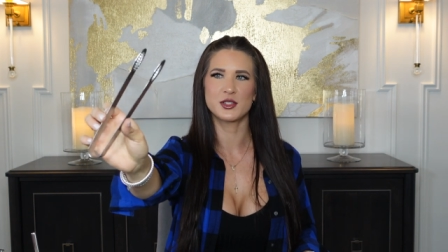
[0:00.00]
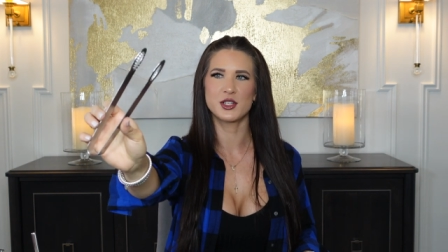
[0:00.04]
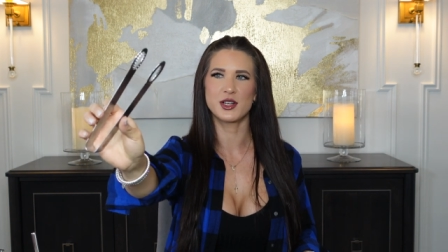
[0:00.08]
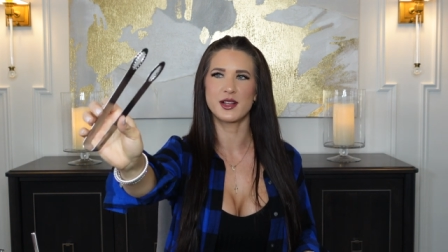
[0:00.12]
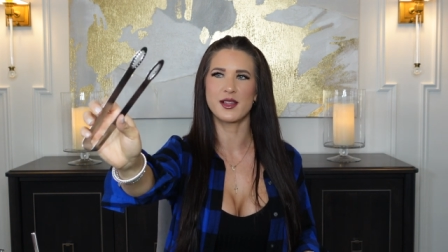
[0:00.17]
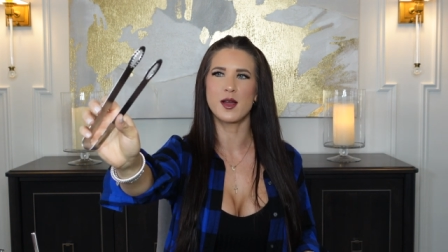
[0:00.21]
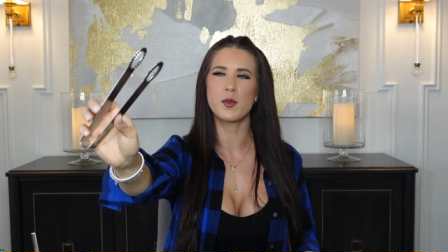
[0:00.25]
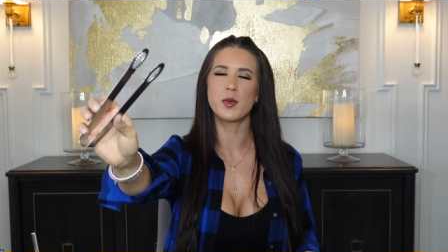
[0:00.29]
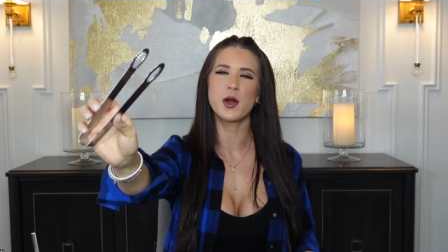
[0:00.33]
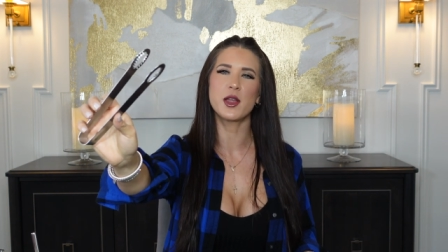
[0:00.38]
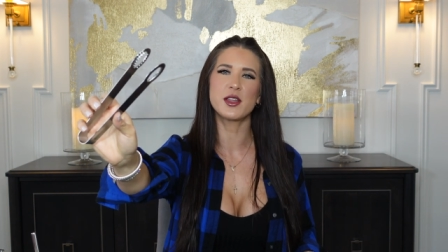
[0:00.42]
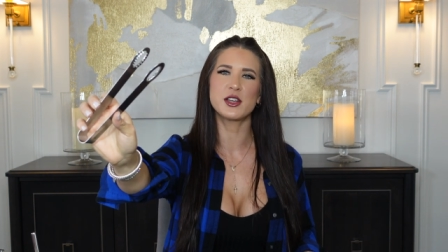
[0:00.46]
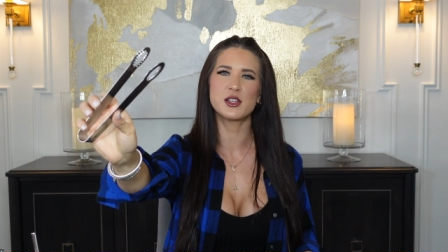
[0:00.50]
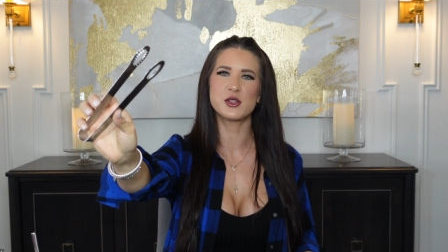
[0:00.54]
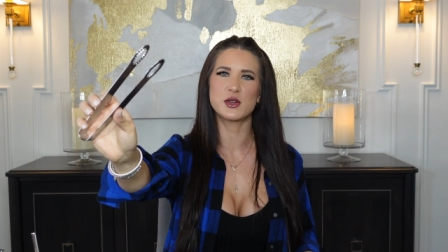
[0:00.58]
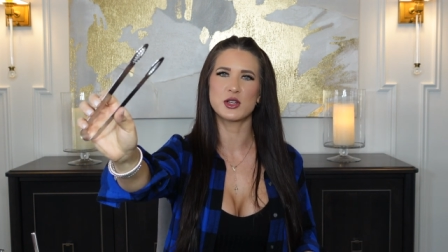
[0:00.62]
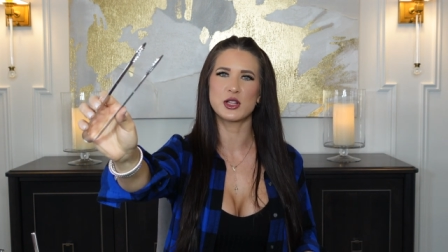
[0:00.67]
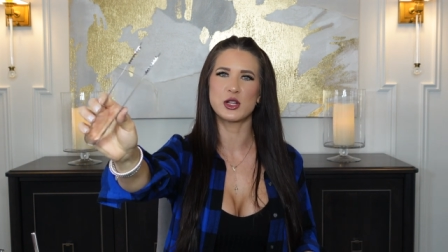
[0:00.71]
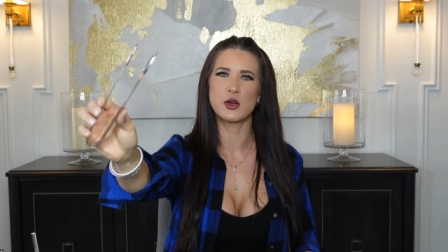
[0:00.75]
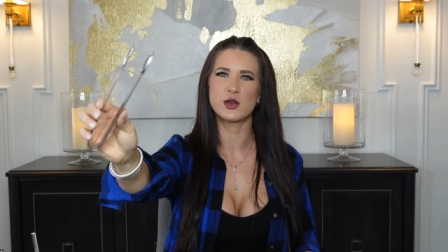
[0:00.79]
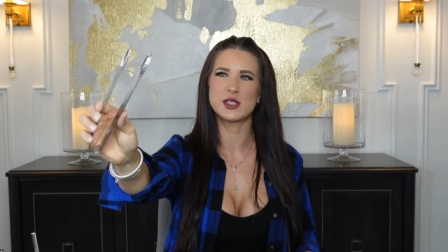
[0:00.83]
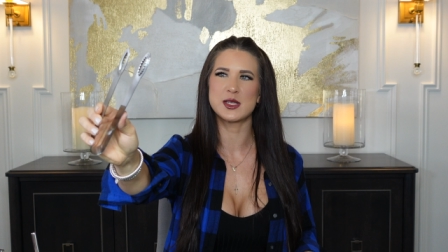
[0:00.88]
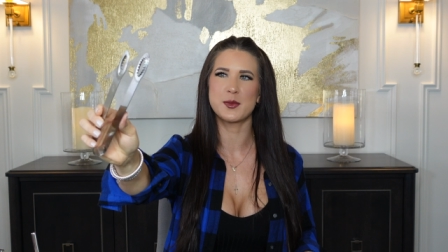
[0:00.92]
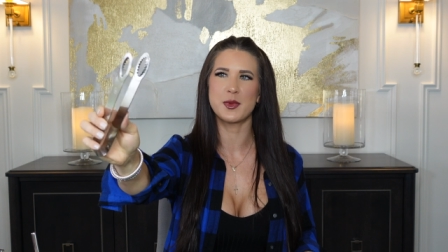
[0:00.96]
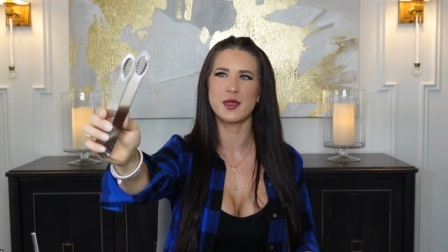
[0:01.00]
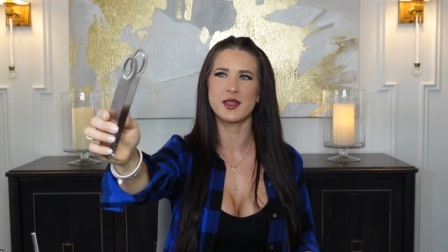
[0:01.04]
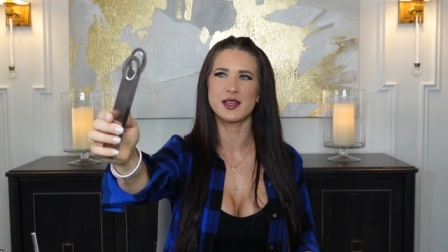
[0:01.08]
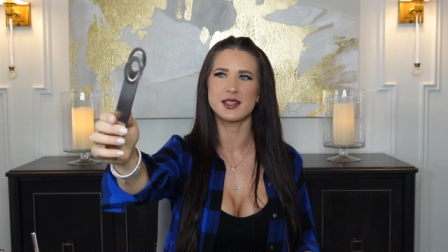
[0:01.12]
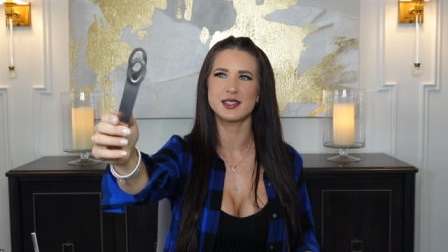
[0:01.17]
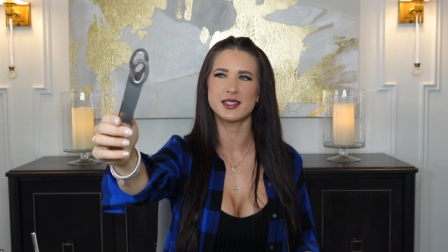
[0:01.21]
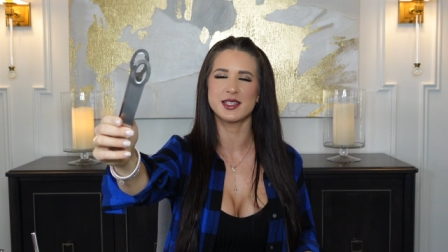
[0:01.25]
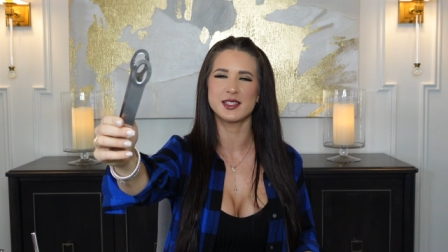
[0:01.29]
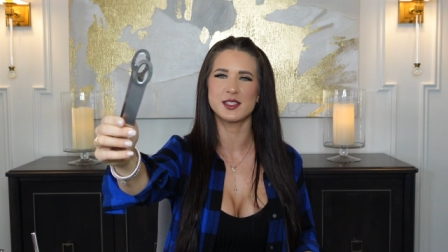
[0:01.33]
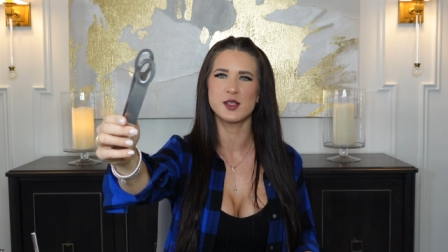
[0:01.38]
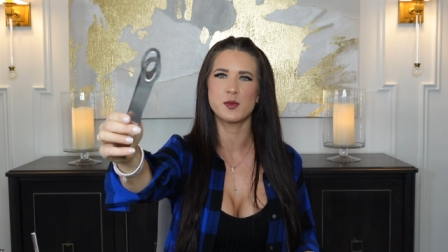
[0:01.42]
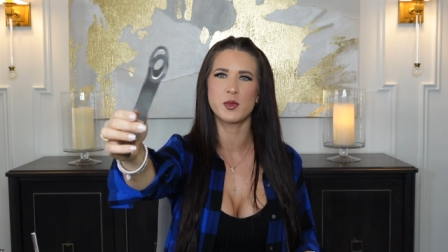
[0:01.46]
I'll probably do a close-up of
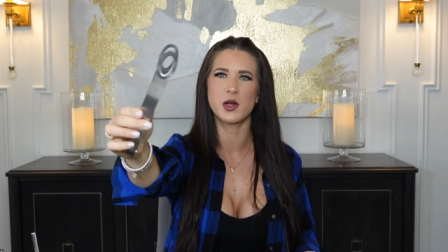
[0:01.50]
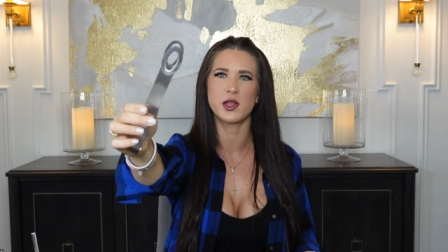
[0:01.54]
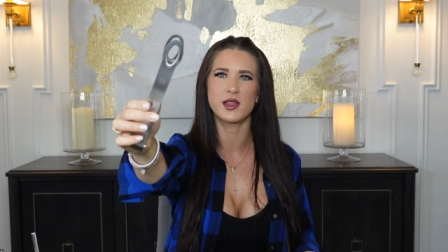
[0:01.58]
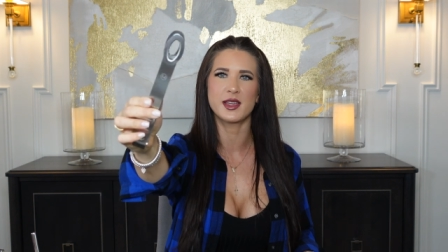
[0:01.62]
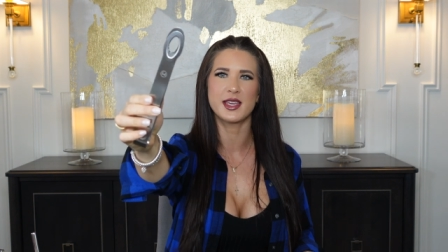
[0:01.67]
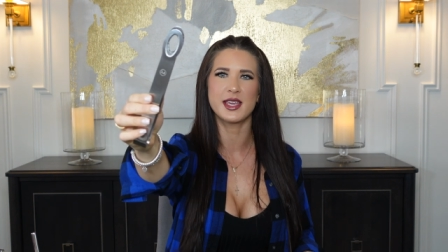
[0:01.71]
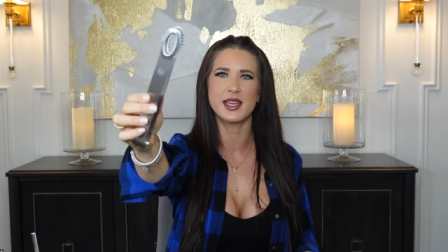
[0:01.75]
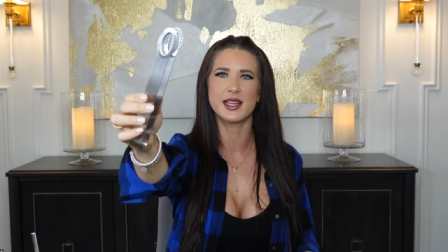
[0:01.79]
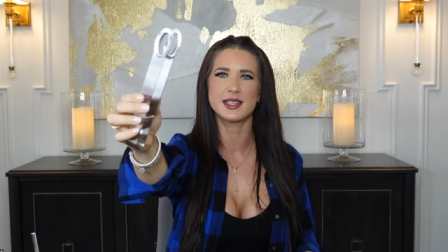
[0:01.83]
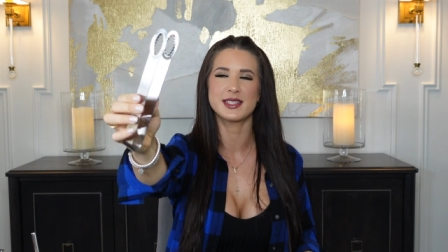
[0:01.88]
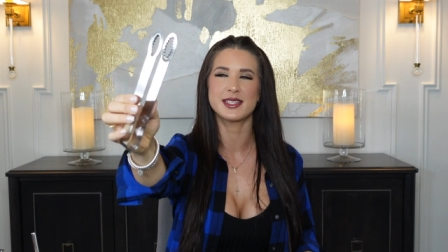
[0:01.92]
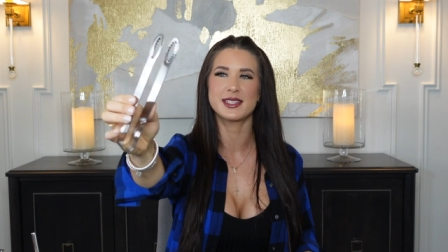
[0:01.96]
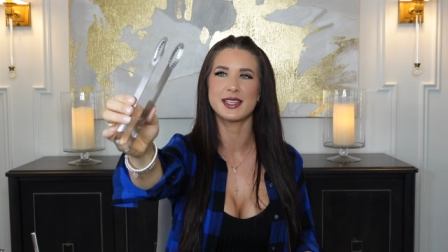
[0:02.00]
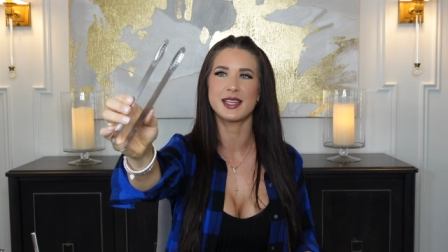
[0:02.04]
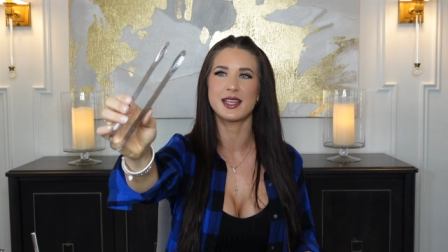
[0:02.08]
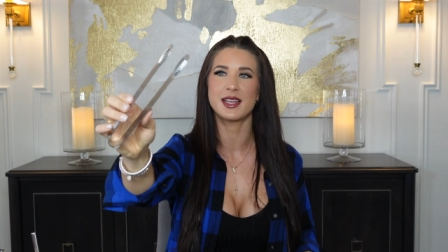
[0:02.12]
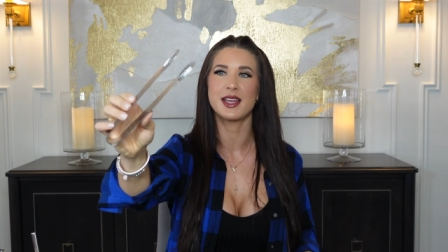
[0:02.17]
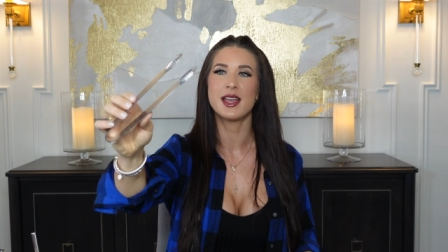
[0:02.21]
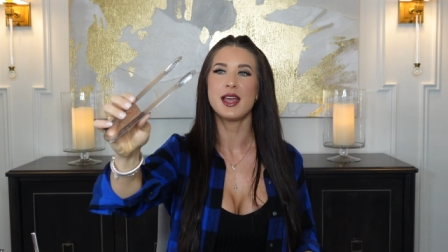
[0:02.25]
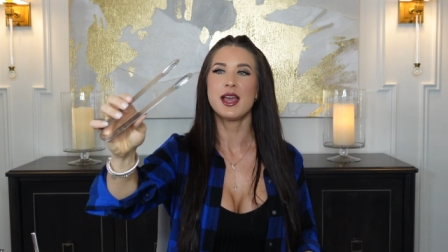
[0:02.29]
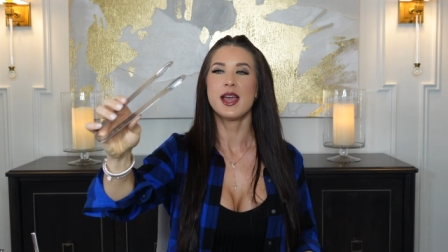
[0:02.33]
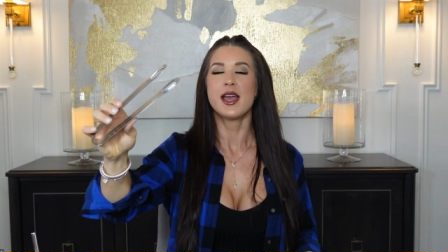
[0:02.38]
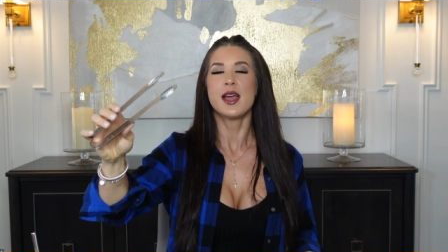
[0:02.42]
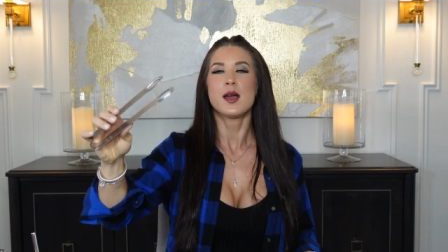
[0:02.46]
this because you probably can't see.